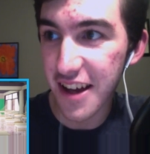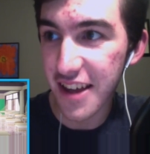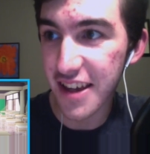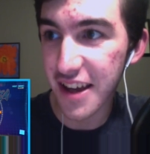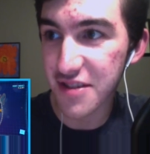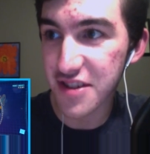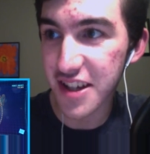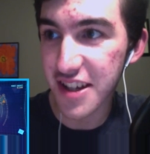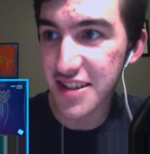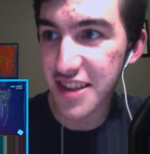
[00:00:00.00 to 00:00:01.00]
I, think I've
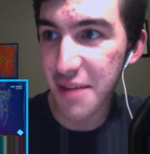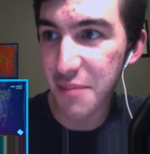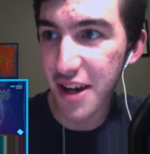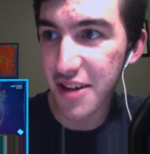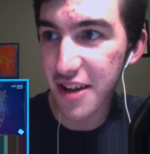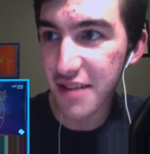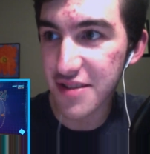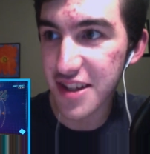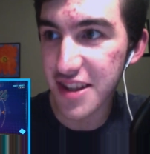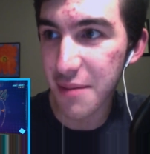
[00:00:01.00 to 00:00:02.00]
seen. Isn't that model? I've
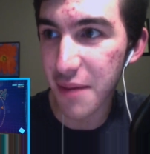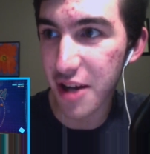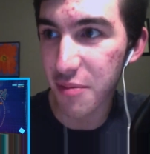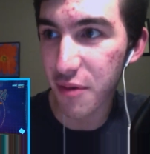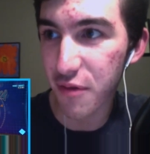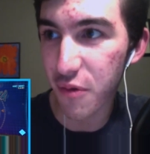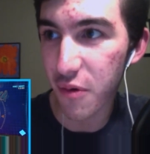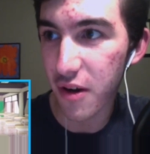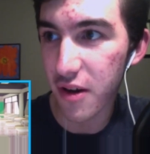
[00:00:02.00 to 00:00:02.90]
seen that model before.